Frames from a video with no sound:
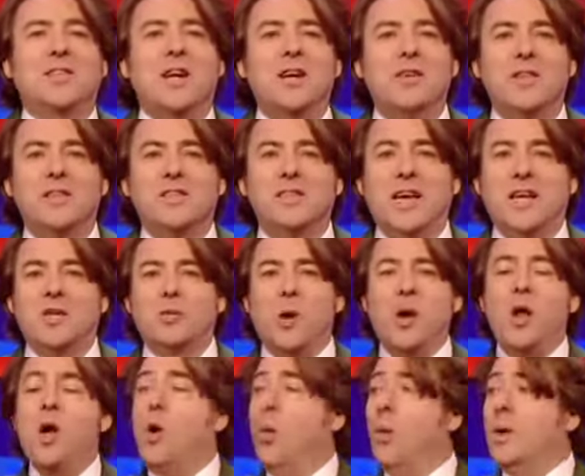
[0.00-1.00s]
show you this next
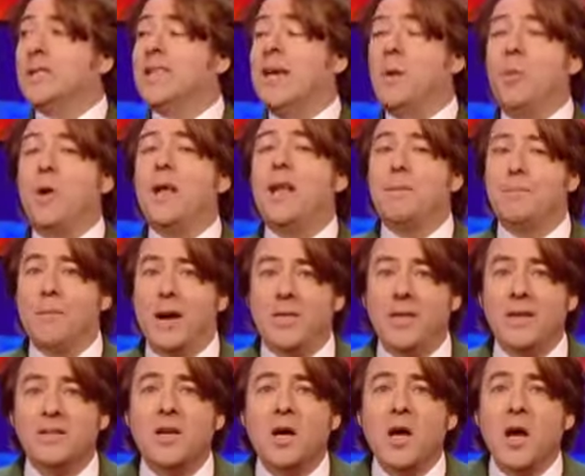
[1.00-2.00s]
one. Once again, we didn't make
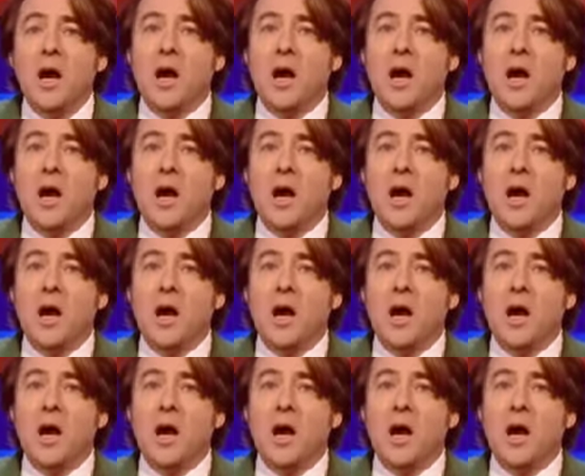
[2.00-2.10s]
these.